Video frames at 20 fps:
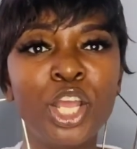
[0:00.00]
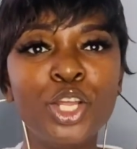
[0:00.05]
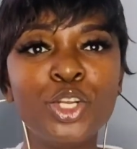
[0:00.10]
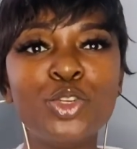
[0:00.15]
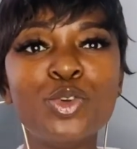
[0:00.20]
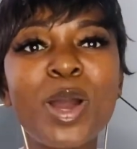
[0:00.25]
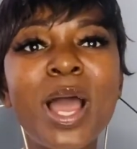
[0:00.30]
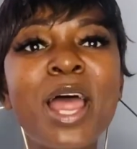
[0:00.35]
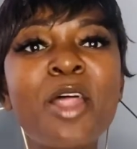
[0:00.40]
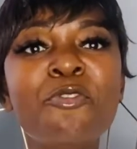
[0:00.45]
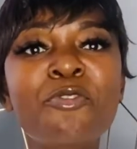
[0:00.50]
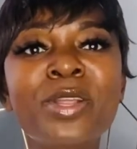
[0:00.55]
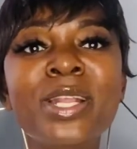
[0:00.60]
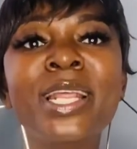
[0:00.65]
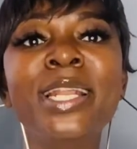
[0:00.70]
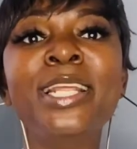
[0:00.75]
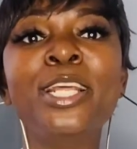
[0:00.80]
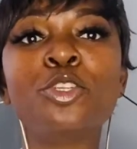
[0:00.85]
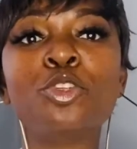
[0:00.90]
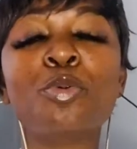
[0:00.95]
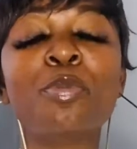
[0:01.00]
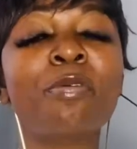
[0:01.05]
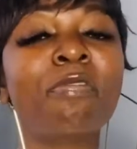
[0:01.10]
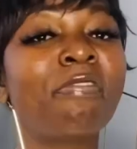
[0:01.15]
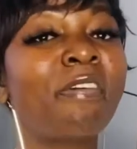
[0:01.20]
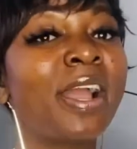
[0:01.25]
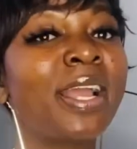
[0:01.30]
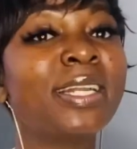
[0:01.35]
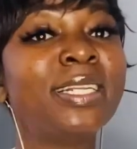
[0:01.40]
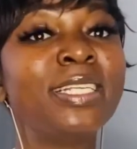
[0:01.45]
Do I really need to be
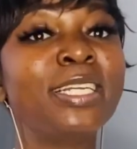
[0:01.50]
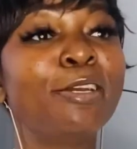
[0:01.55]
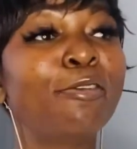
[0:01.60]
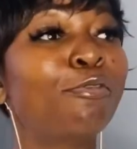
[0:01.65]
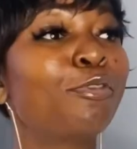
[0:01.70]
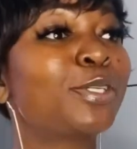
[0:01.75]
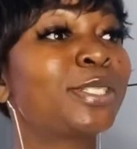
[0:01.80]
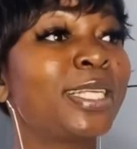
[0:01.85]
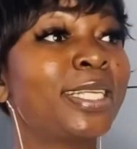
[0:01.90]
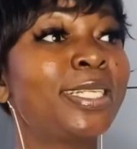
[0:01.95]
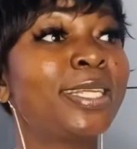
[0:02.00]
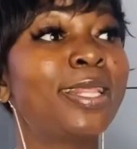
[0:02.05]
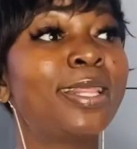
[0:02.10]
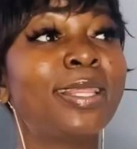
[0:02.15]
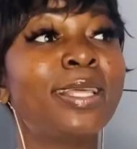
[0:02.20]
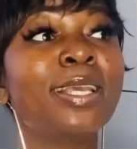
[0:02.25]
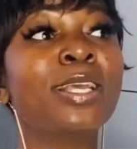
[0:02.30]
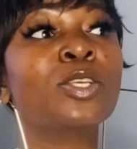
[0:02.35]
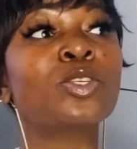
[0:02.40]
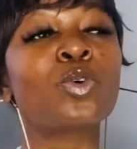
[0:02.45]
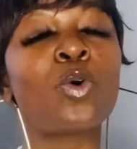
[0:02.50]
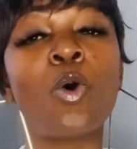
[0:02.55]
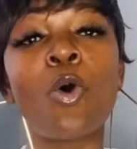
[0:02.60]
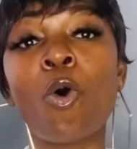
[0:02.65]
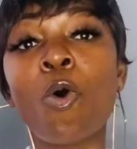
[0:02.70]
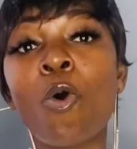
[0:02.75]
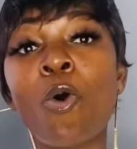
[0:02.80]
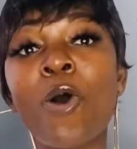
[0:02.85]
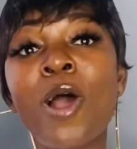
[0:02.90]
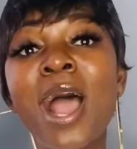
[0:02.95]
fighting for certain things,
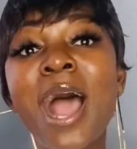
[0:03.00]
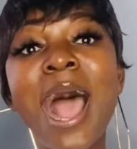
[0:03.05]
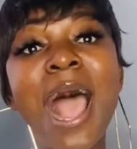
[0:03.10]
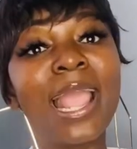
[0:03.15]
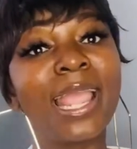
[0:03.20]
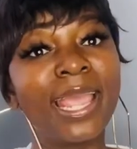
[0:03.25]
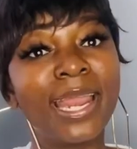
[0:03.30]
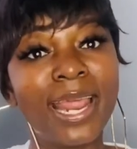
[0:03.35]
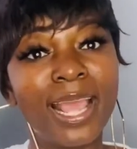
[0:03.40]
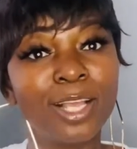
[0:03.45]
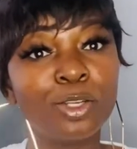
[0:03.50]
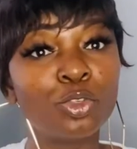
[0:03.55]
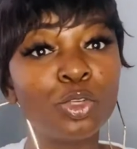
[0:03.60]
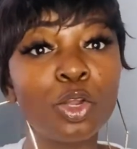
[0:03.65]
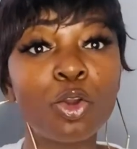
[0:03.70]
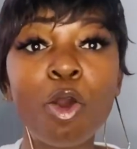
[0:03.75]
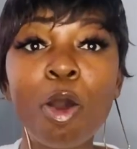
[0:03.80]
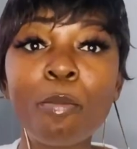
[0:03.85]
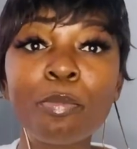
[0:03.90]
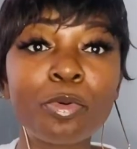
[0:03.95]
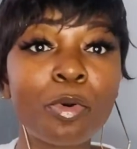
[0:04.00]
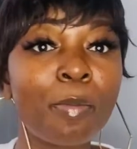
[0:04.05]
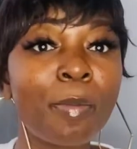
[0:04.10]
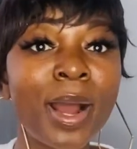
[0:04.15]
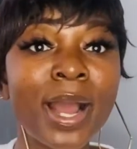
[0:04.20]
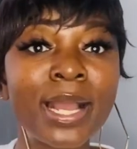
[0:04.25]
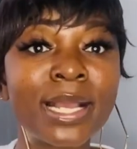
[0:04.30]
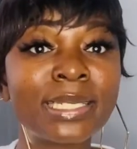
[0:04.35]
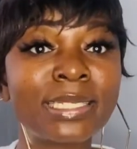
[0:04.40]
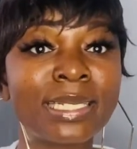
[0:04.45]
or I can actually
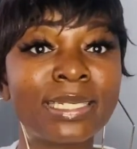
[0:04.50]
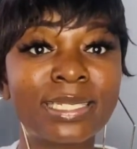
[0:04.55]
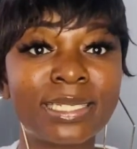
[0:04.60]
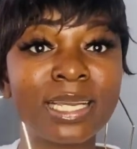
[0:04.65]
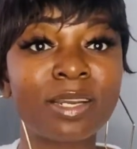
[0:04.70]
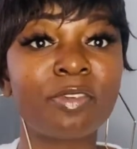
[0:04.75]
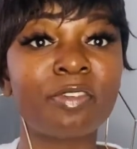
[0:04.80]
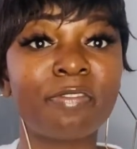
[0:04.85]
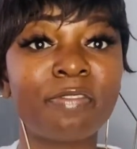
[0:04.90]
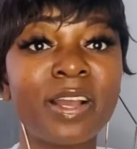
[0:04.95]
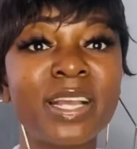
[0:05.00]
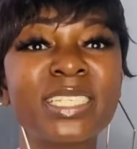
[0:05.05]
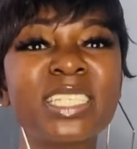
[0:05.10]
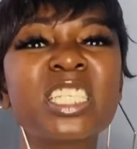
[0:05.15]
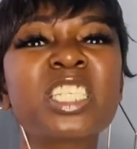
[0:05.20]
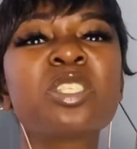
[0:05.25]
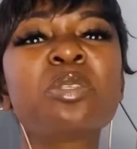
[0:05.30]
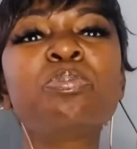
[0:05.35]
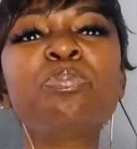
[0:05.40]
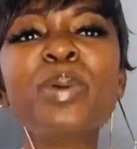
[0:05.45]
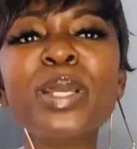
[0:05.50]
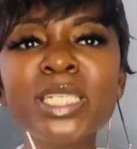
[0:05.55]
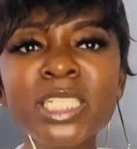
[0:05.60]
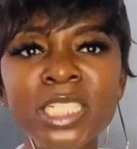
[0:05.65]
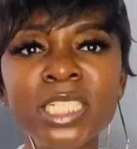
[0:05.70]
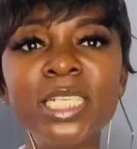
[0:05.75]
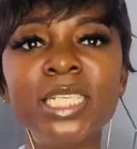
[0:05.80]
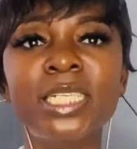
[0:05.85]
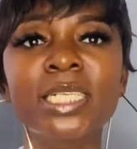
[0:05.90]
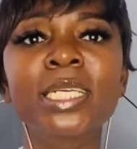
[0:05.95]
compromise and sacrifice,
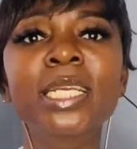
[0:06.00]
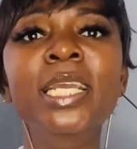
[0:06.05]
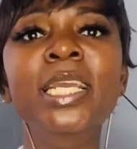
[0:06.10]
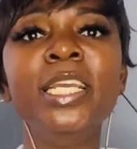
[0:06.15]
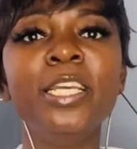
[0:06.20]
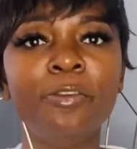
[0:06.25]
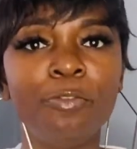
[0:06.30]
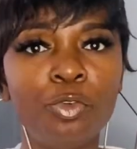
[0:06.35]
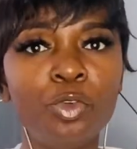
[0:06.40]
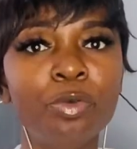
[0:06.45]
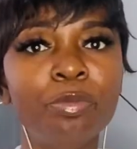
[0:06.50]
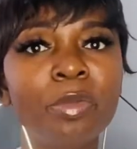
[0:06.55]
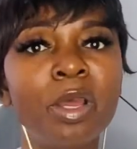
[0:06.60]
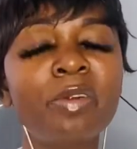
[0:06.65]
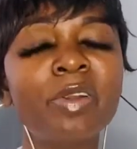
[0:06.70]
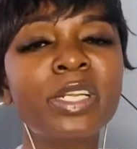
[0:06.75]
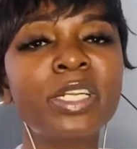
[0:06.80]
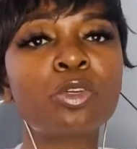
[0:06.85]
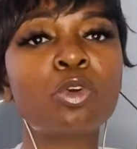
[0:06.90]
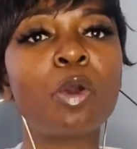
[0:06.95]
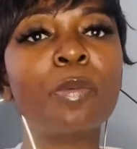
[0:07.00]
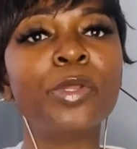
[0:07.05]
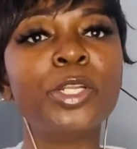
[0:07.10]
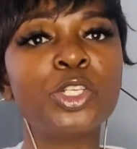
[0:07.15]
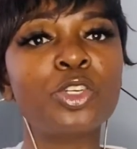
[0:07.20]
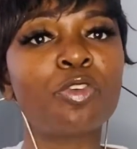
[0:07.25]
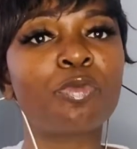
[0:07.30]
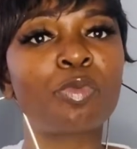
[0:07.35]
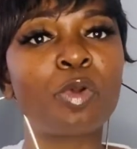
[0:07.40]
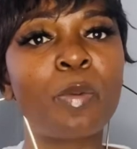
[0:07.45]
especially if you're married in
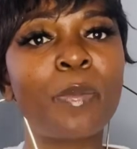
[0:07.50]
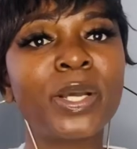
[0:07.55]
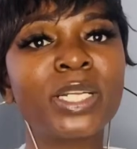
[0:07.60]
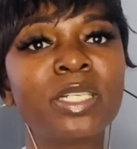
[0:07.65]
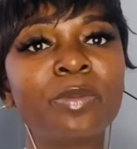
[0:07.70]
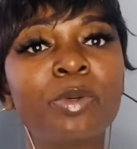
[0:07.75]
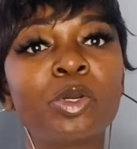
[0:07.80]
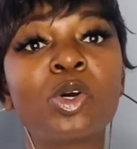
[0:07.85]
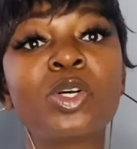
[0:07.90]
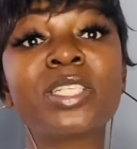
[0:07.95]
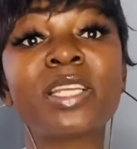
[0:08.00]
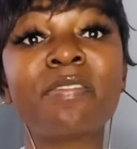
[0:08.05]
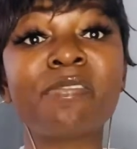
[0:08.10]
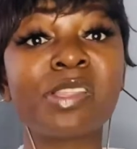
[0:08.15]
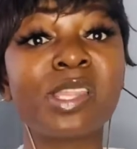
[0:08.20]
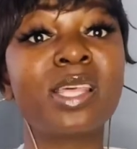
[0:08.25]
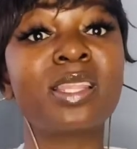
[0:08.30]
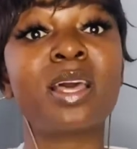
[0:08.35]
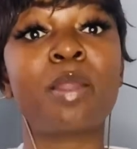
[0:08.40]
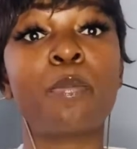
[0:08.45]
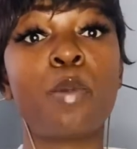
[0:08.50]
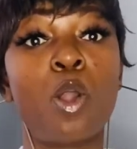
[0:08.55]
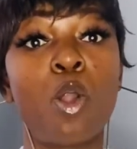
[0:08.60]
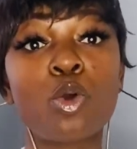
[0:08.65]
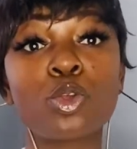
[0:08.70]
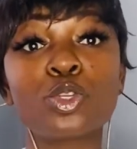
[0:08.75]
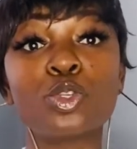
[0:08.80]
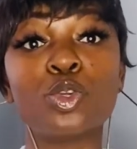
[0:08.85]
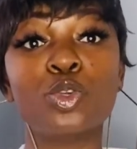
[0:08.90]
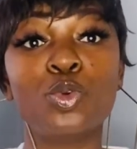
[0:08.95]
community of property, because everything that
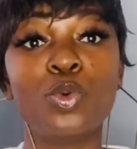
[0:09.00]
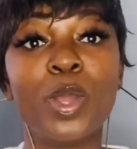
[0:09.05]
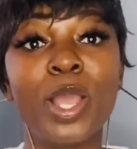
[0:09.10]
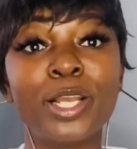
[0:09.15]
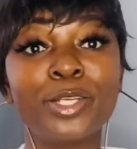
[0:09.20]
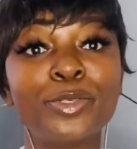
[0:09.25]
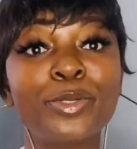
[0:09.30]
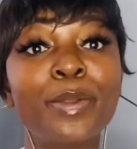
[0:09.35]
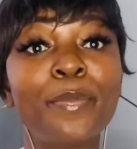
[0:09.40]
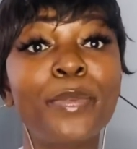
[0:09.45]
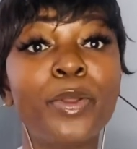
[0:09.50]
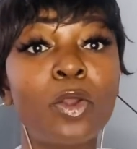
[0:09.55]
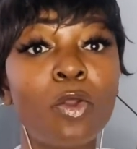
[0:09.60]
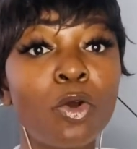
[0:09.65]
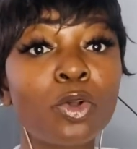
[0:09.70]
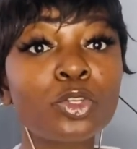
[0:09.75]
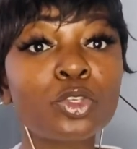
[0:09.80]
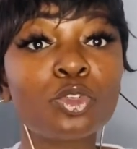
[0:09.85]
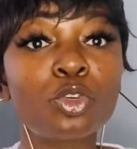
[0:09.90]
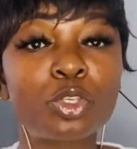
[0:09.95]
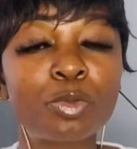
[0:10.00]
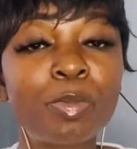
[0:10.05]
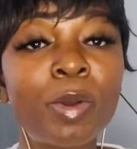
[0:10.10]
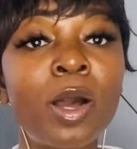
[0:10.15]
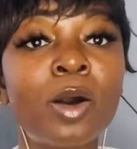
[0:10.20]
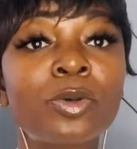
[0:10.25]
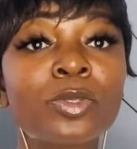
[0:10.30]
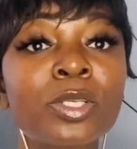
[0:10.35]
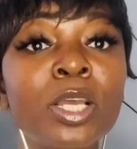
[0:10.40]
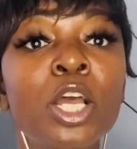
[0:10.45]
belongs to you actually belongs to your
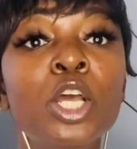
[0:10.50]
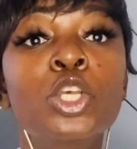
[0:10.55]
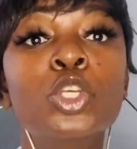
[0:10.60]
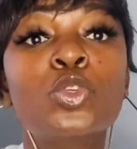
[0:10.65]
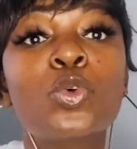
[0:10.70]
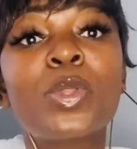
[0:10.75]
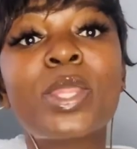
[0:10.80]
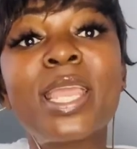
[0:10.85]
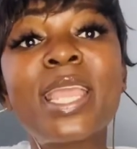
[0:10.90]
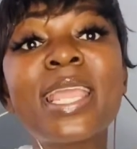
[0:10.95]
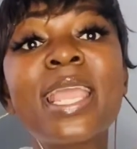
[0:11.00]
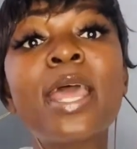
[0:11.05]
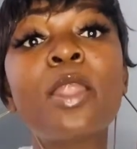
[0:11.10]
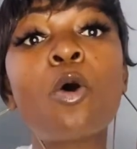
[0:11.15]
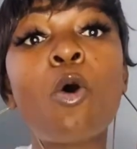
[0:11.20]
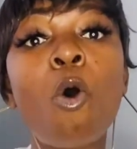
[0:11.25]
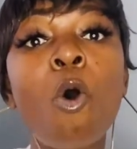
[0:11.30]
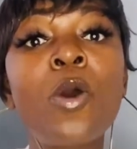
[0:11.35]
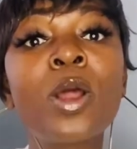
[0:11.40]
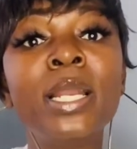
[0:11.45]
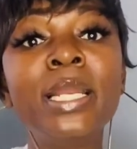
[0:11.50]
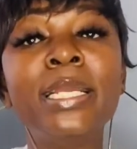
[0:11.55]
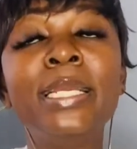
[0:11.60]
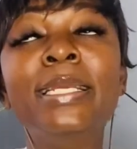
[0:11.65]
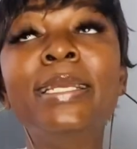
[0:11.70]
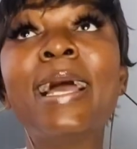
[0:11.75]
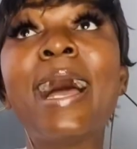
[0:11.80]
spouse. So they can only